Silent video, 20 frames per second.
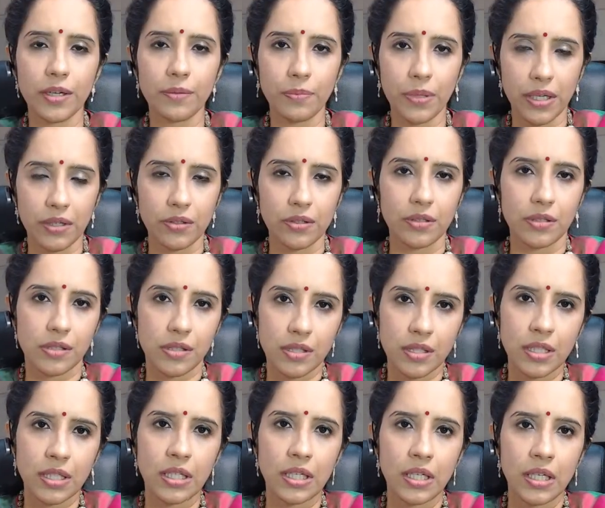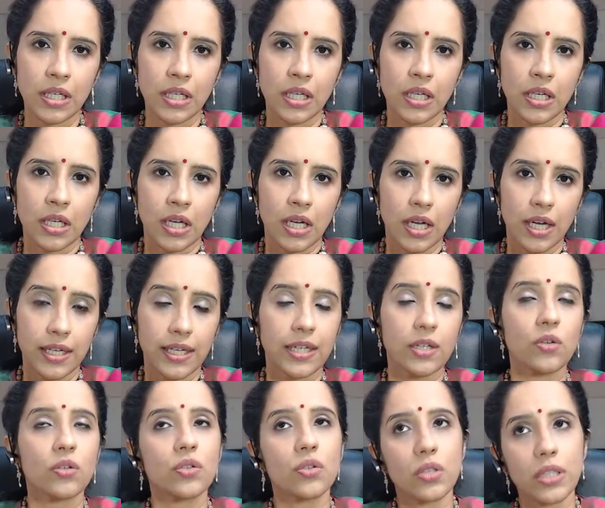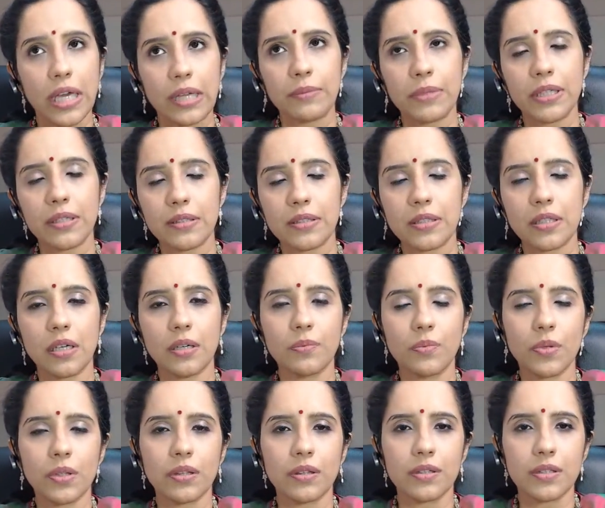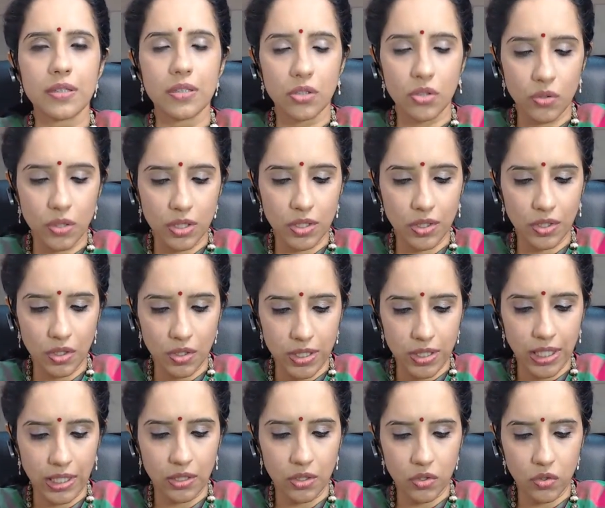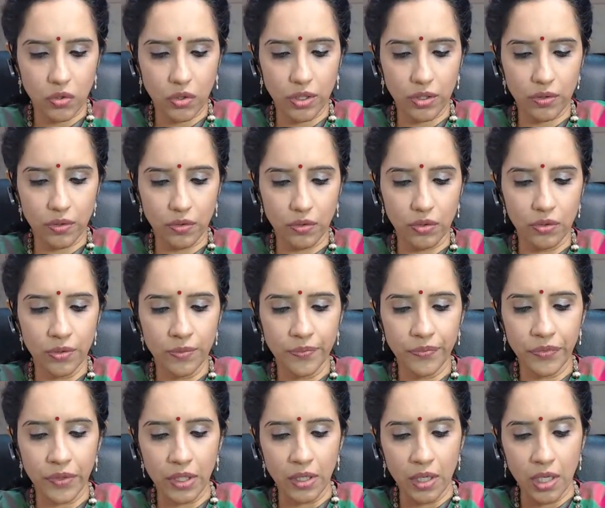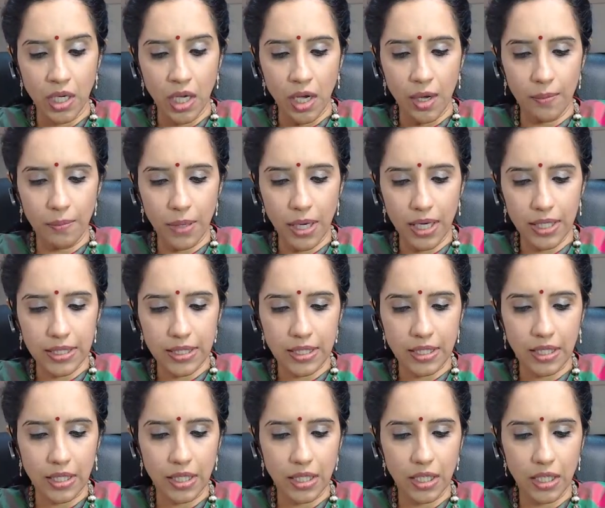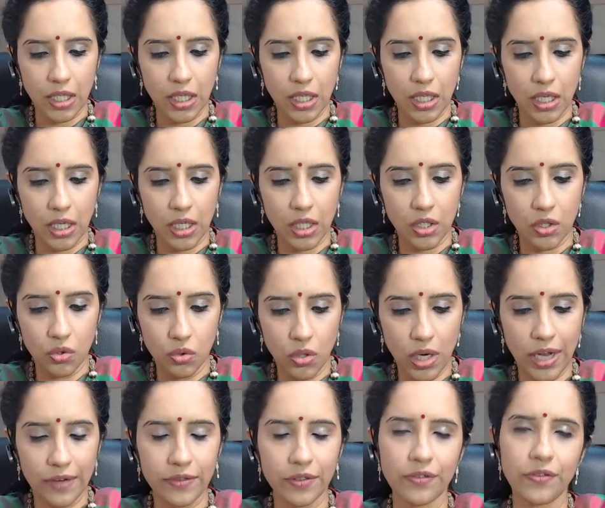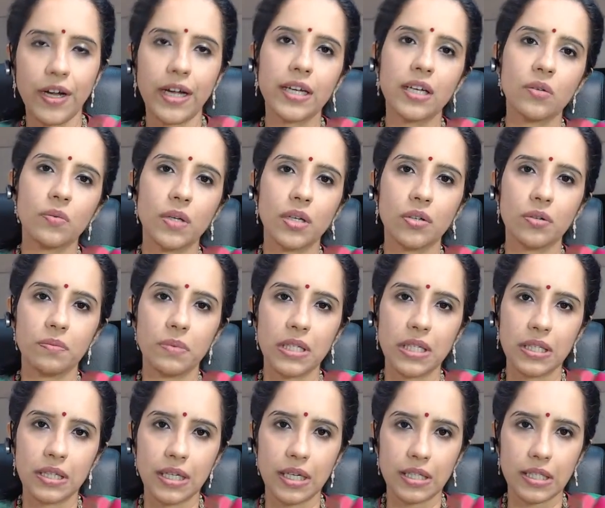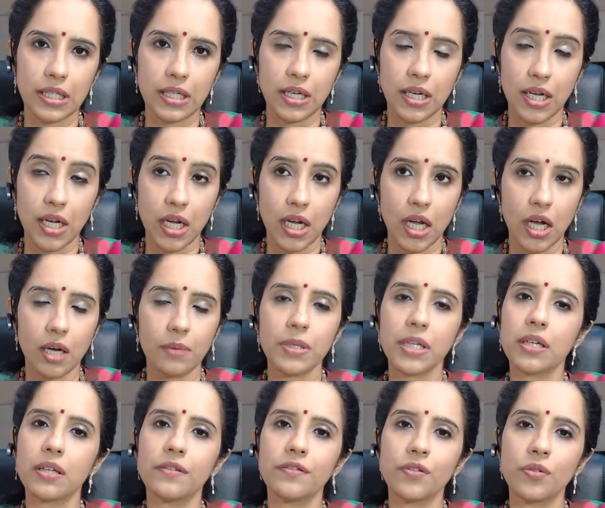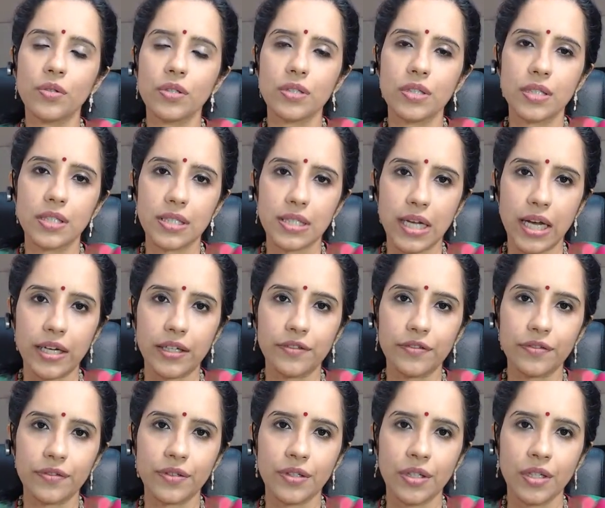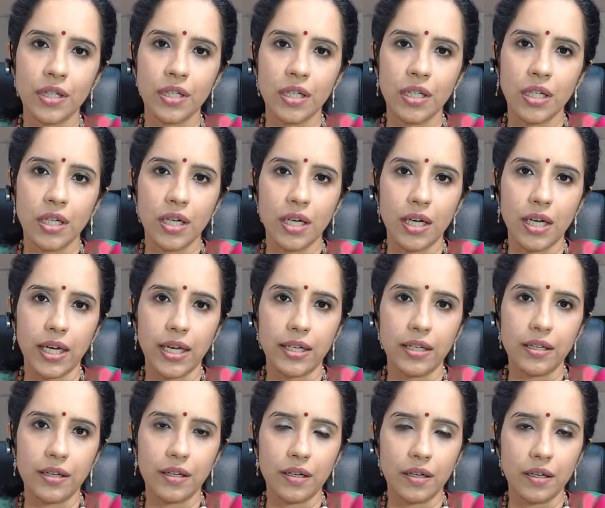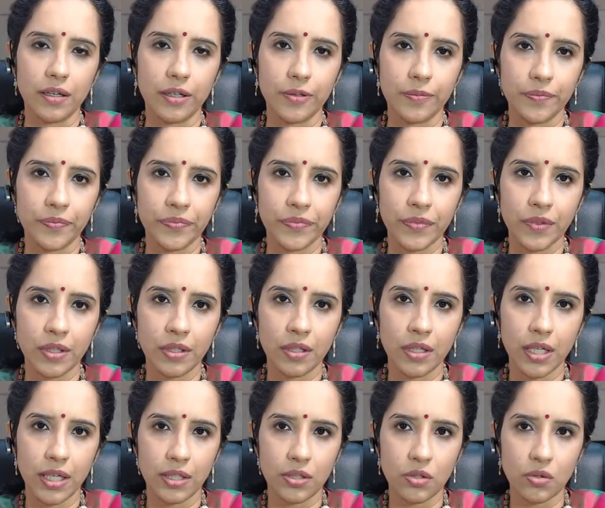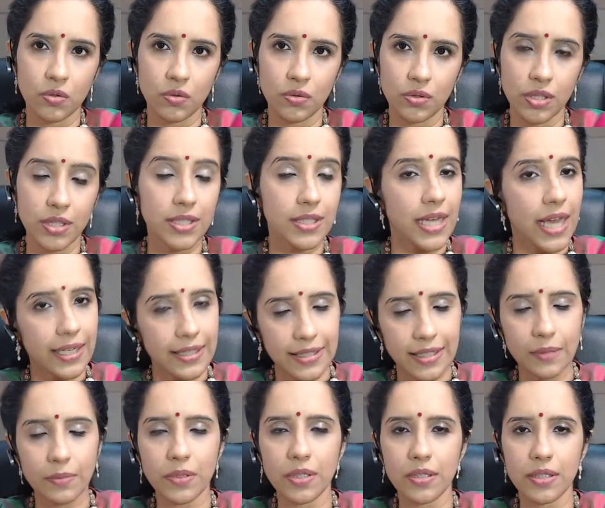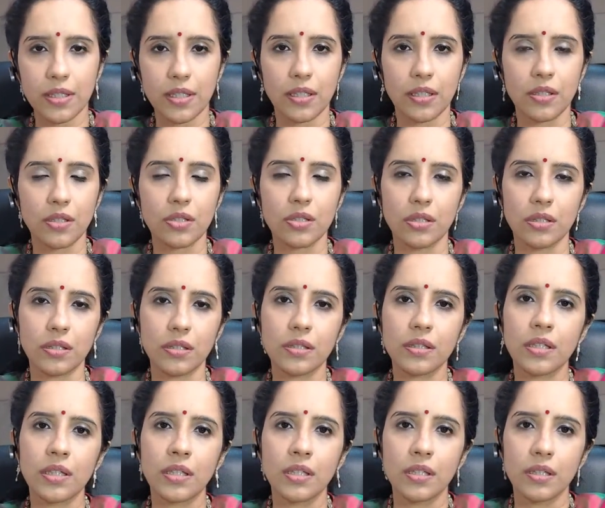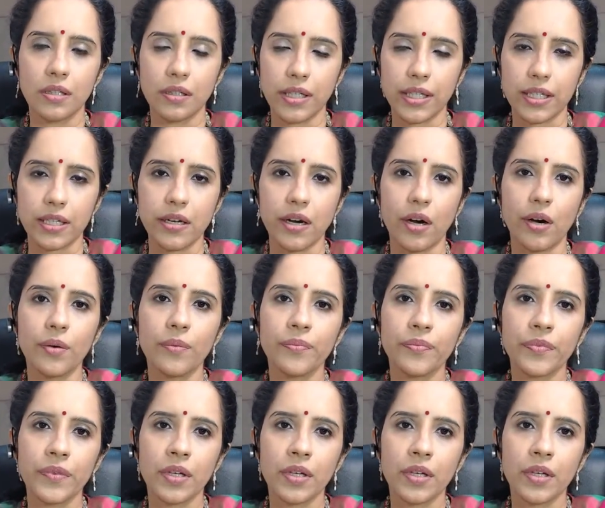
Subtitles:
their parents. And I know you can be disturbed with the situation your son is going through, but you have to find a way to be that calming influence in his life and uh, and to just accept his condition right now.